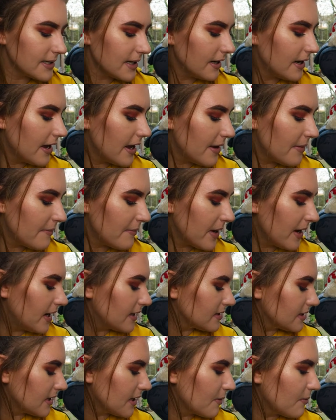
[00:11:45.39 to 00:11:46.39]
I
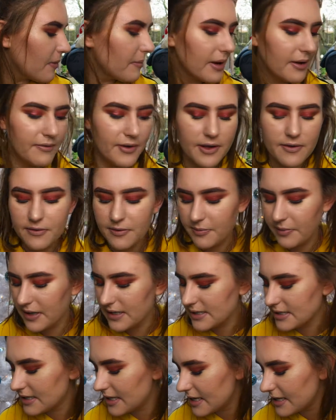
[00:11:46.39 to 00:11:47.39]
don't know what my favourite
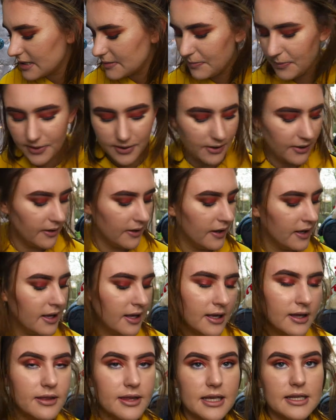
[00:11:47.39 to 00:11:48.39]
present is, but
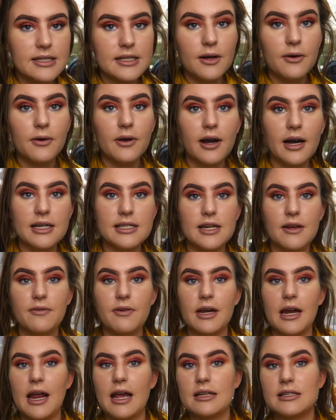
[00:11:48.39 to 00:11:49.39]
this little guy
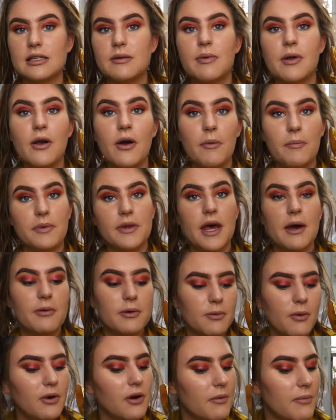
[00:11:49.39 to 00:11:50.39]
definitely has to be up there
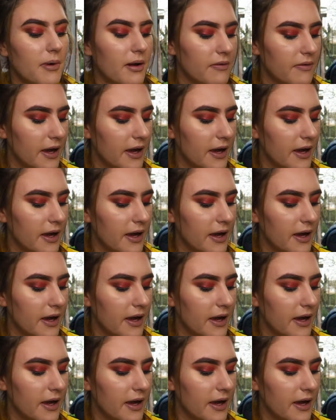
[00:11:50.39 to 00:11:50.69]
with one of my